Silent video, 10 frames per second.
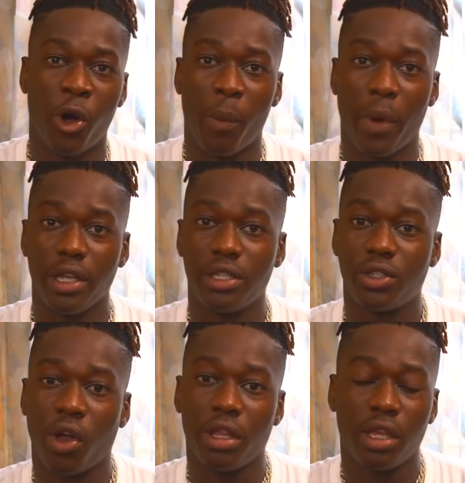I
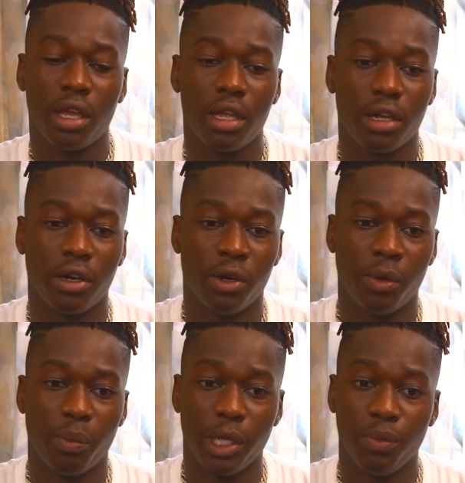started
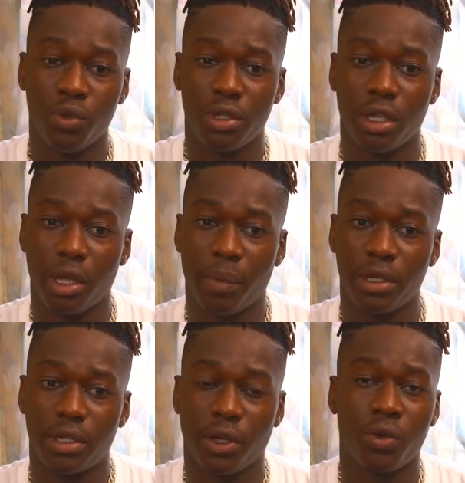my music in
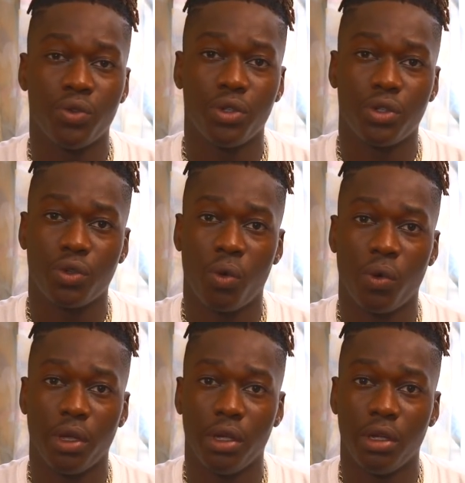my secondary
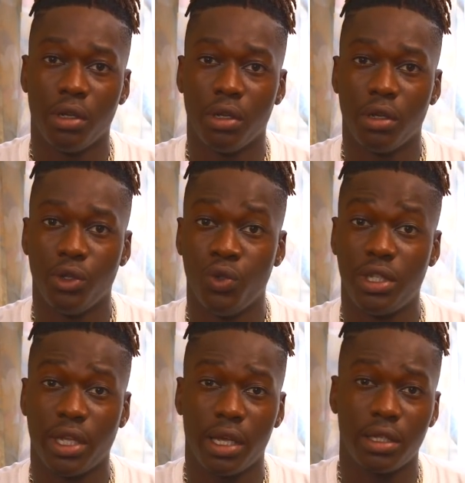school in
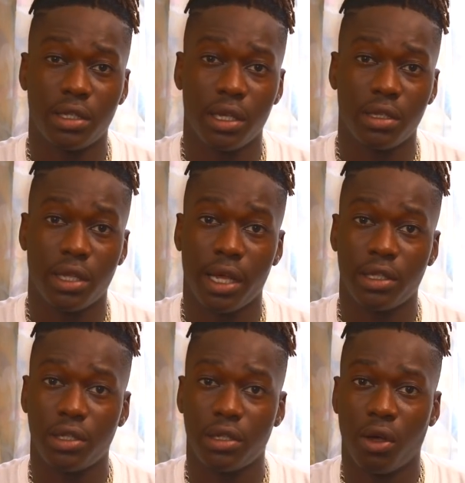UCISS,
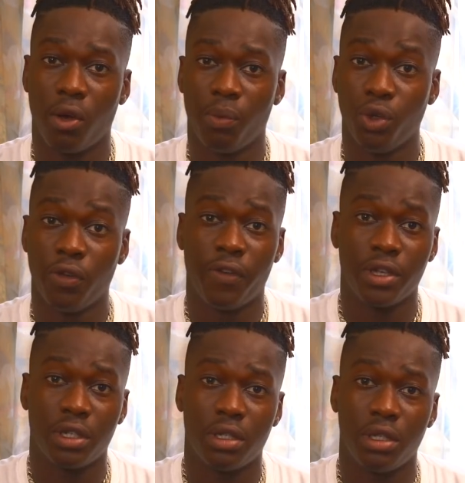that's
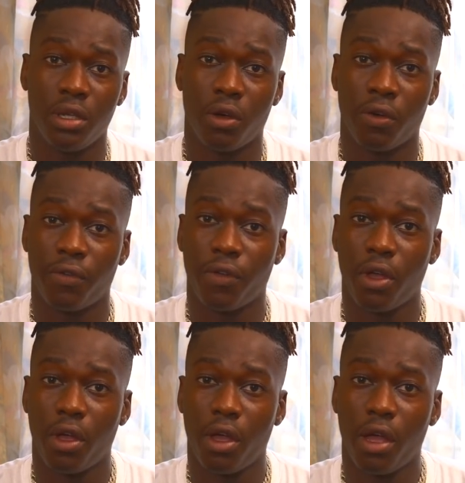University of
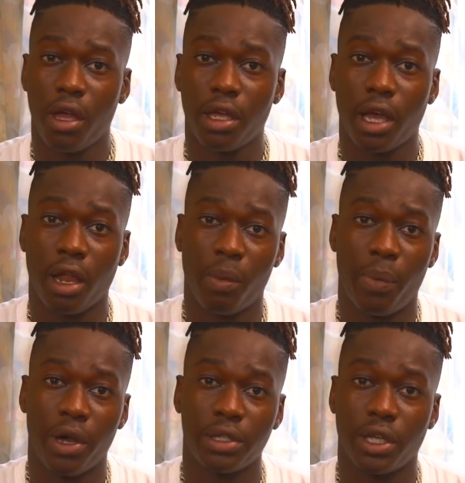
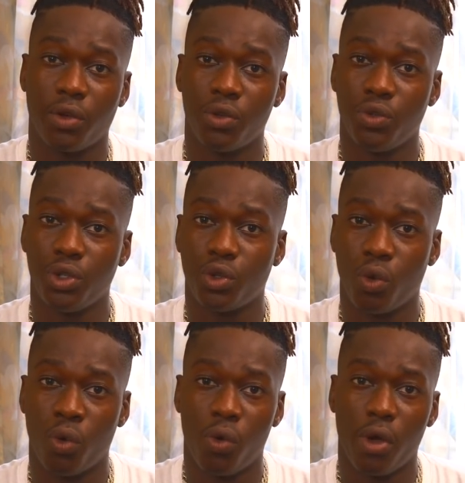Calabar Secondary
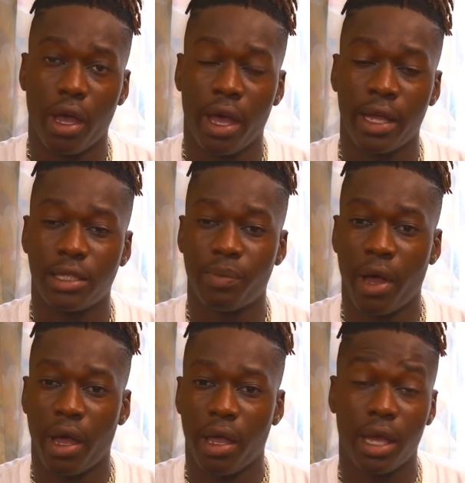School at
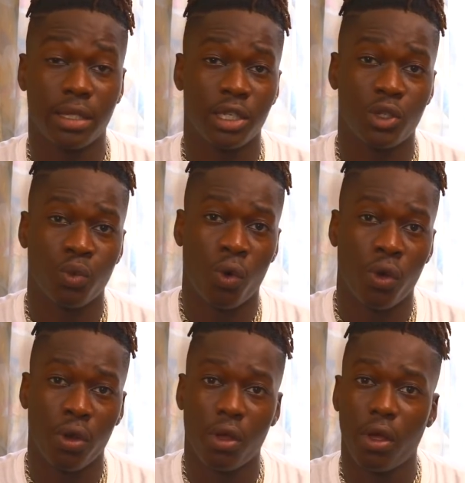my
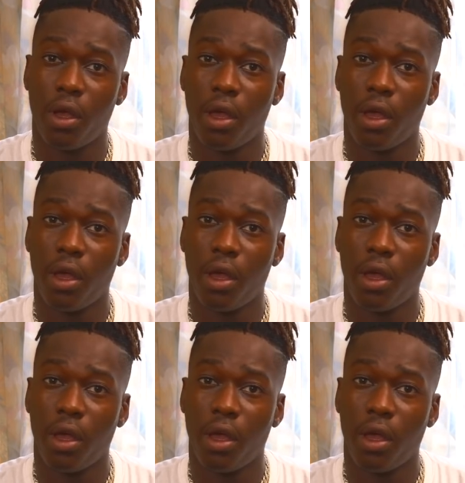SS1.